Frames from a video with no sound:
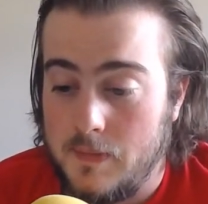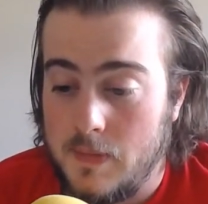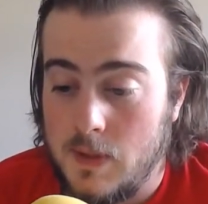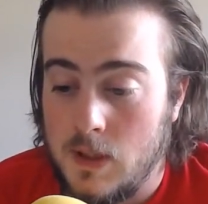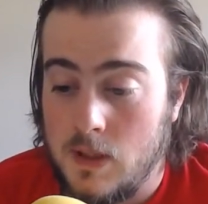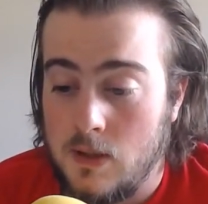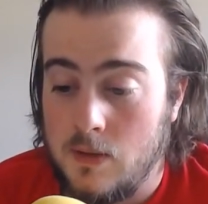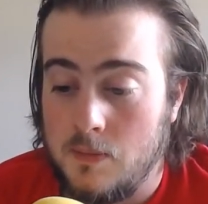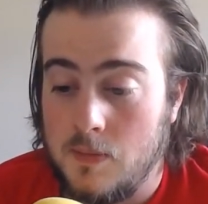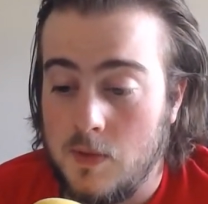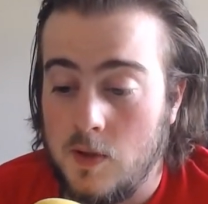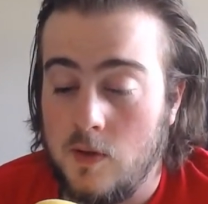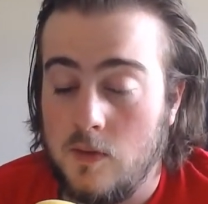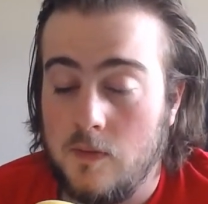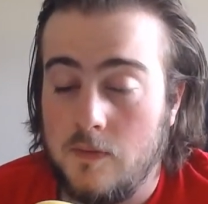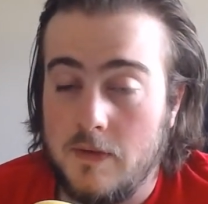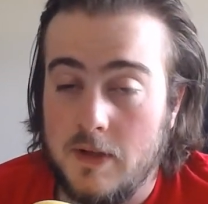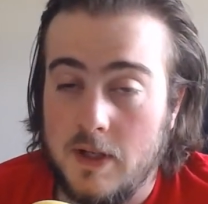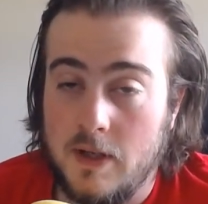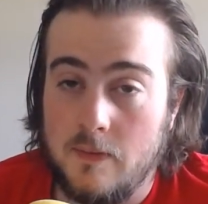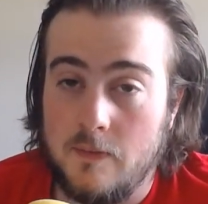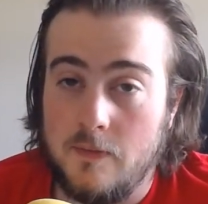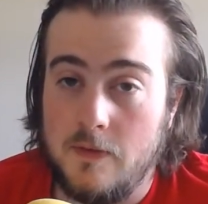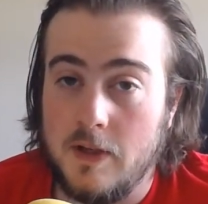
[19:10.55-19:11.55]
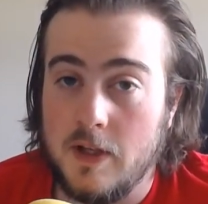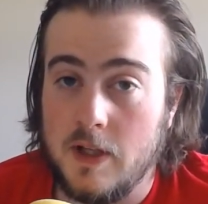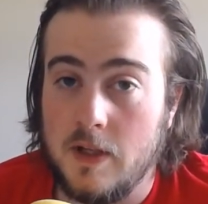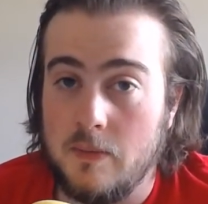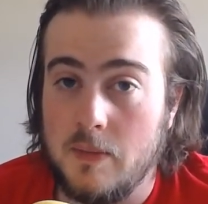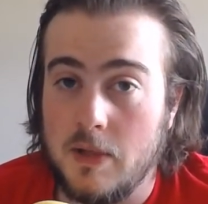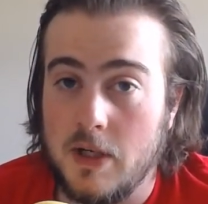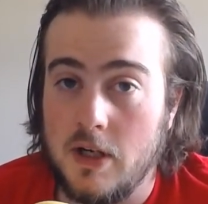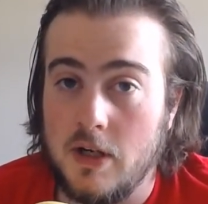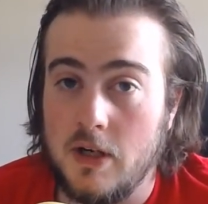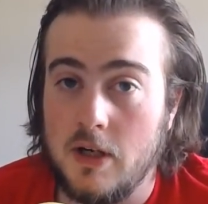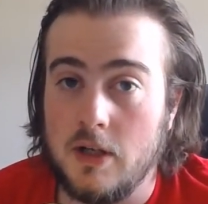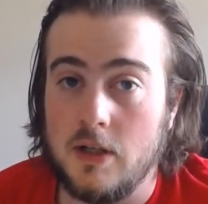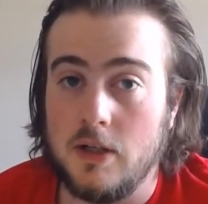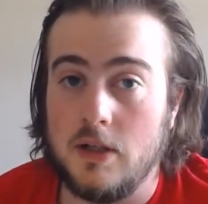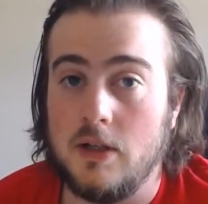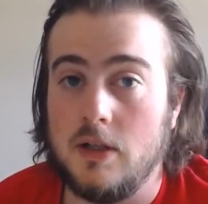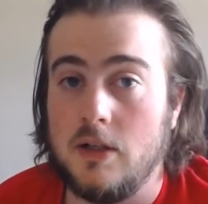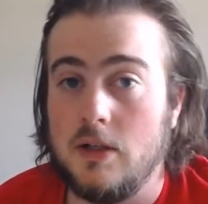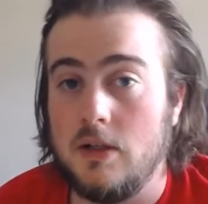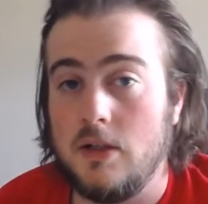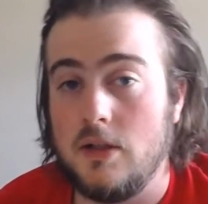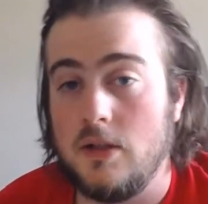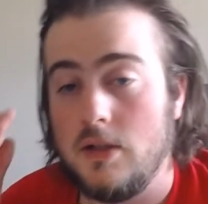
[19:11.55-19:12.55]
Hopefully I'm feeling better.
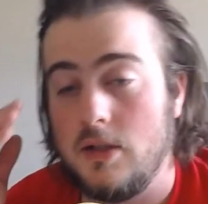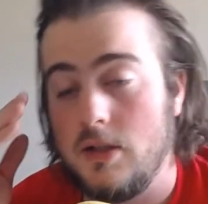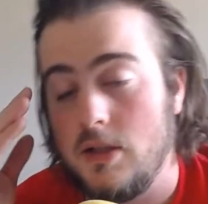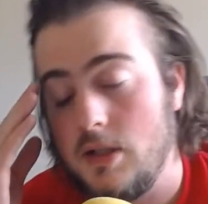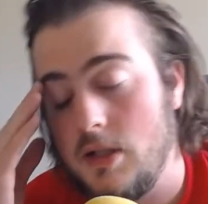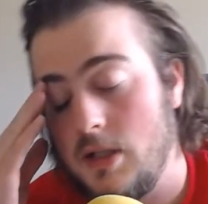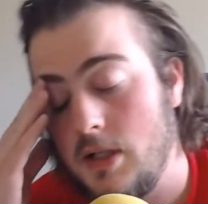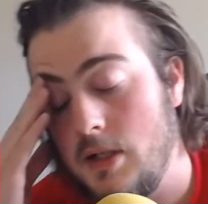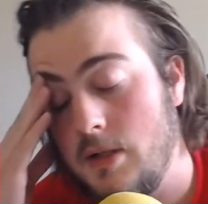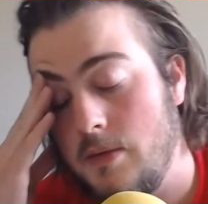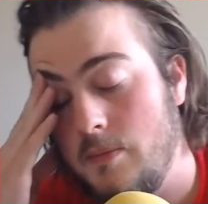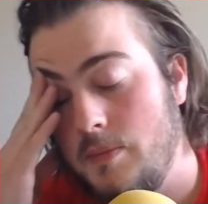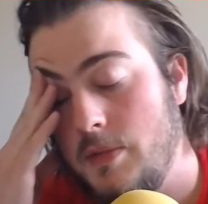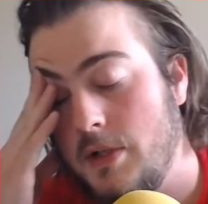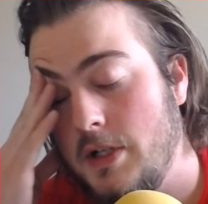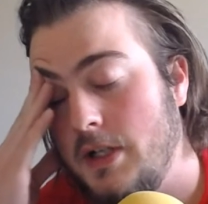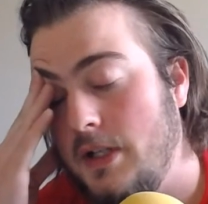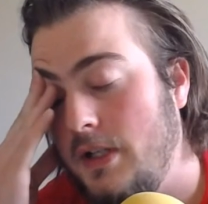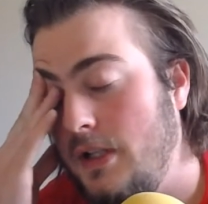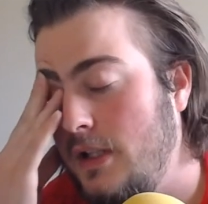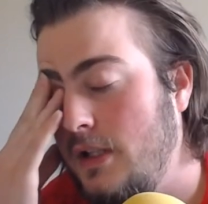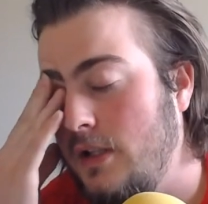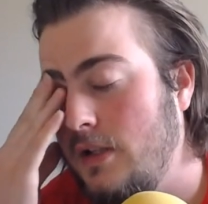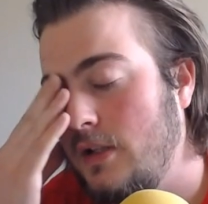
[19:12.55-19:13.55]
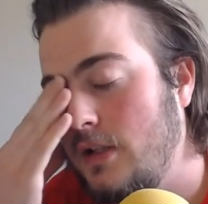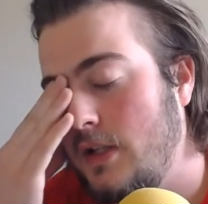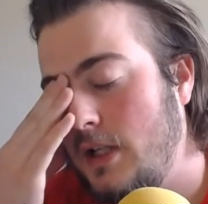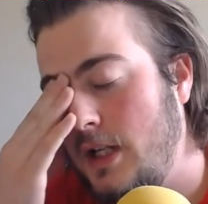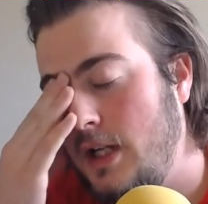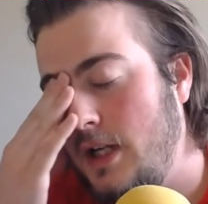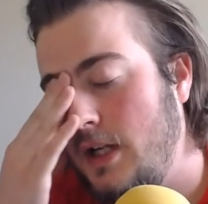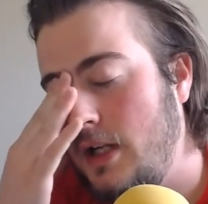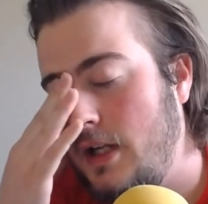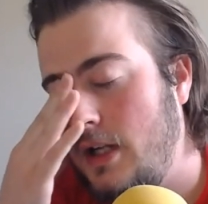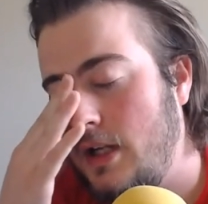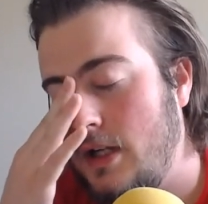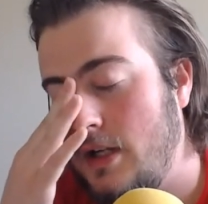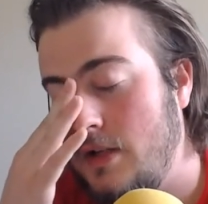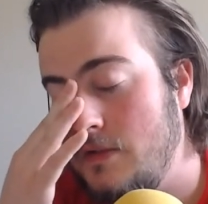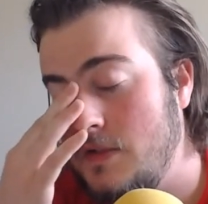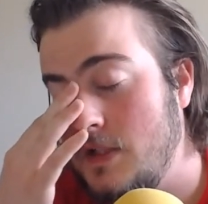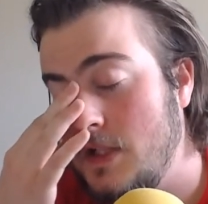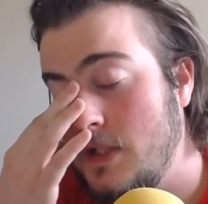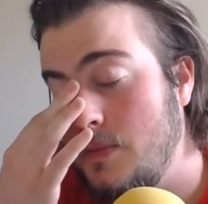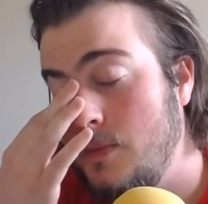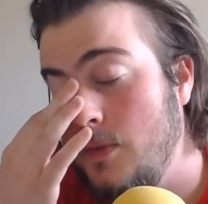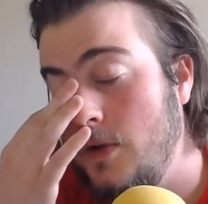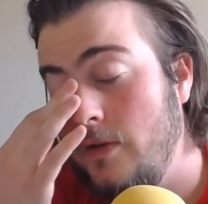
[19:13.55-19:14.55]
But I'm
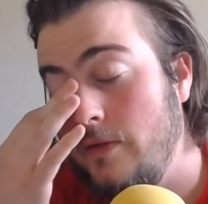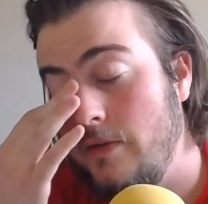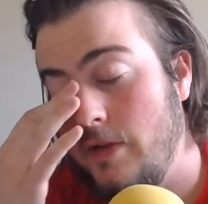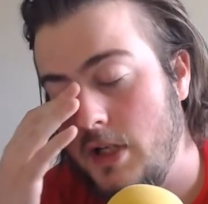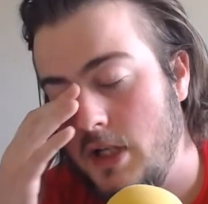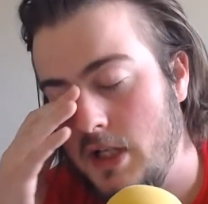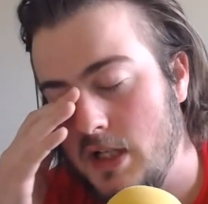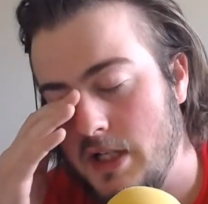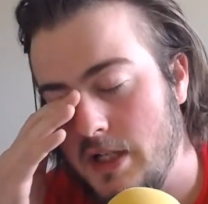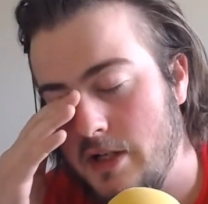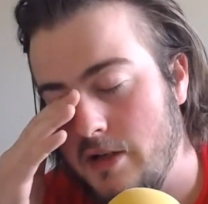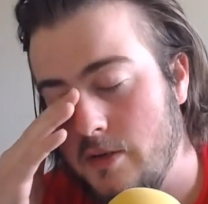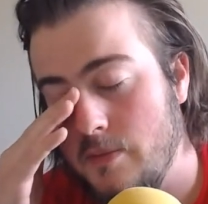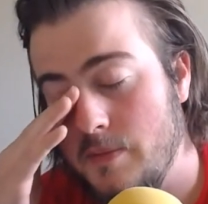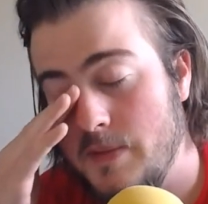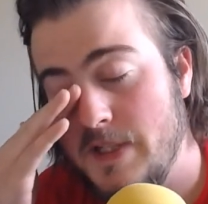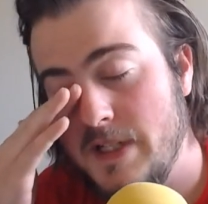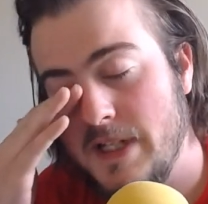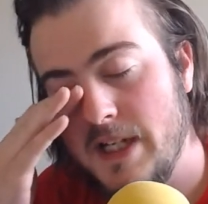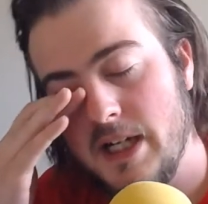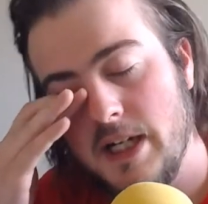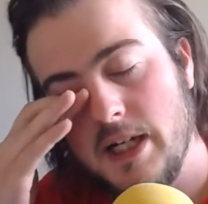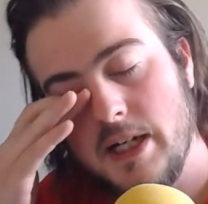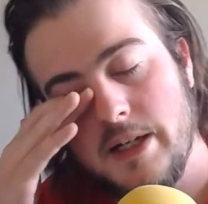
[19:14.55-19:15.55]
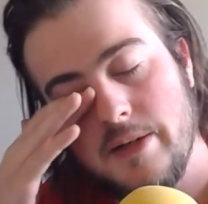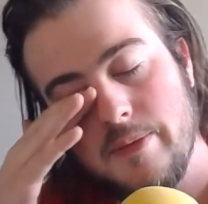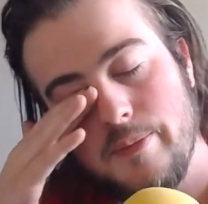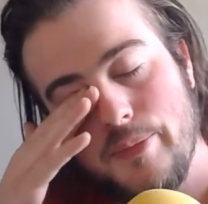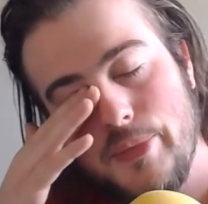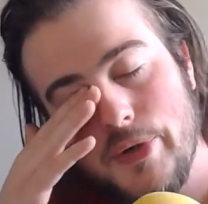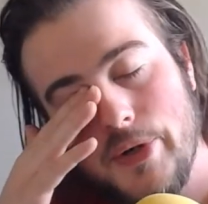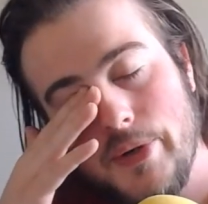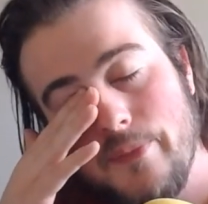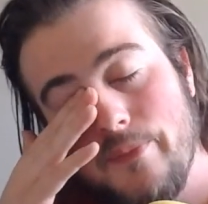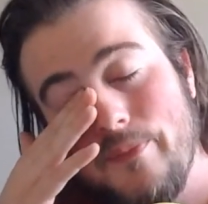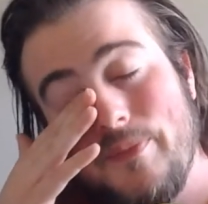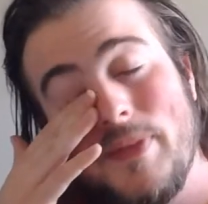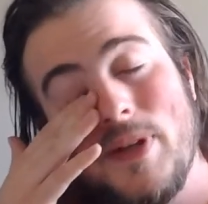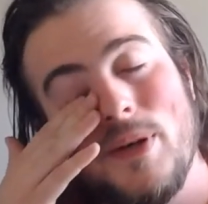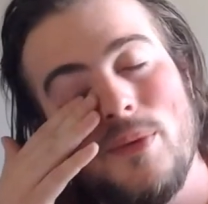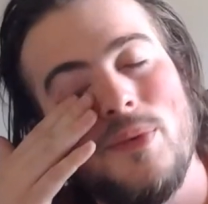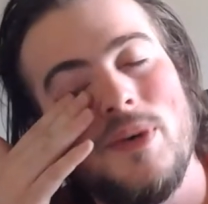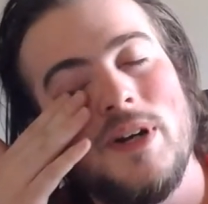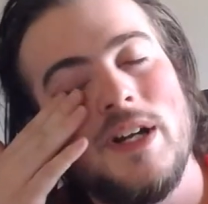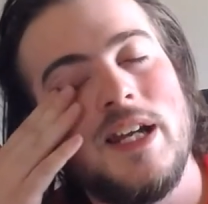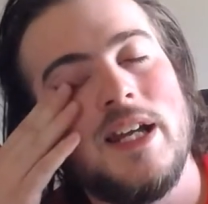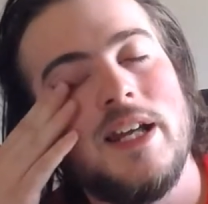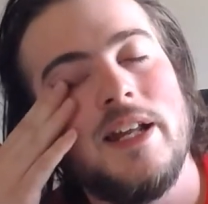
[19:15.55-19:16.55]
just moving and now I'm sick, but I
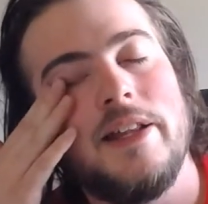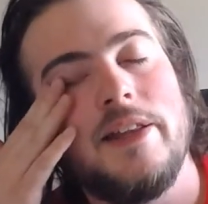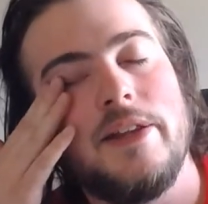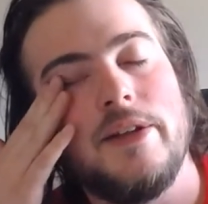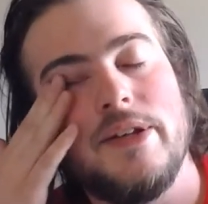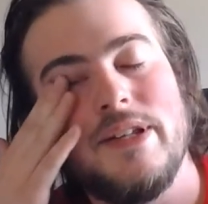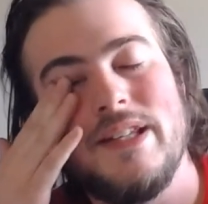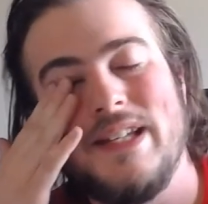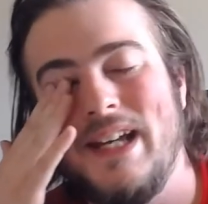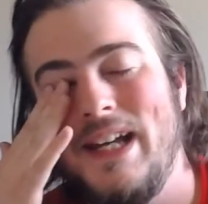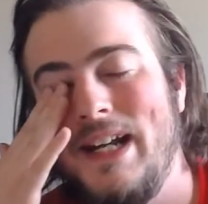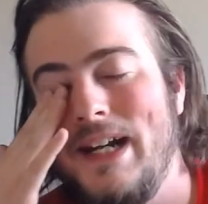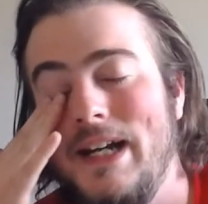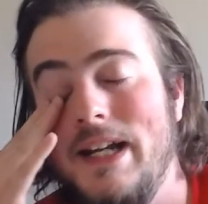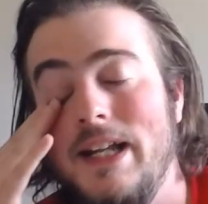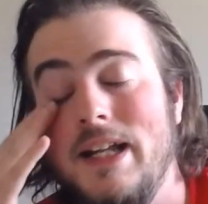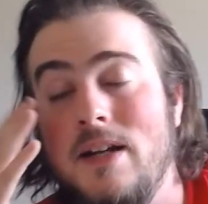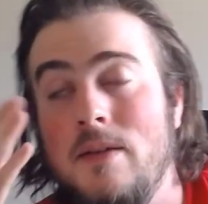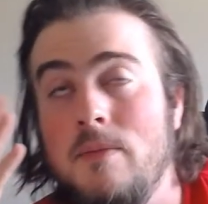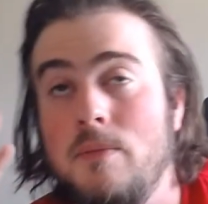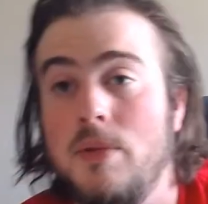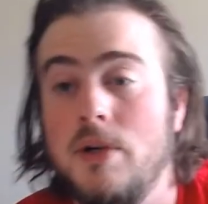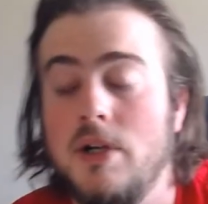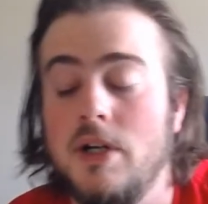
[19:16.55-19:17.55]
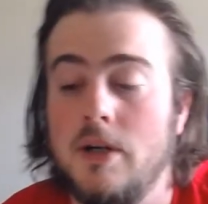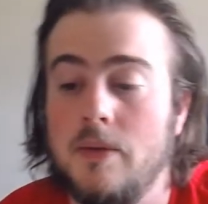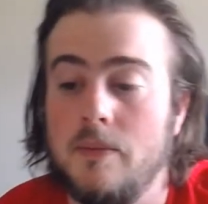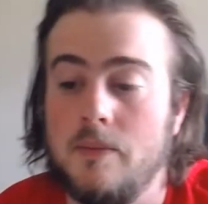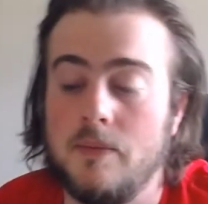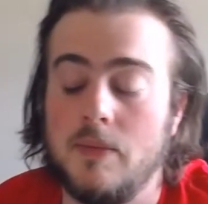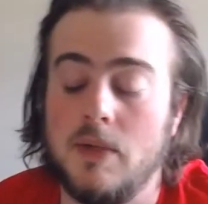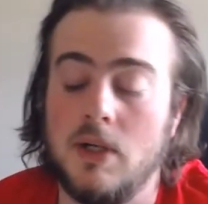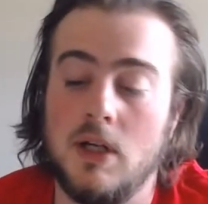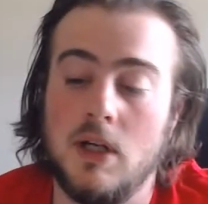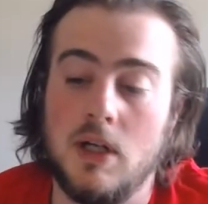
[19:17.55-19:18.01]
want to get those edited and put up.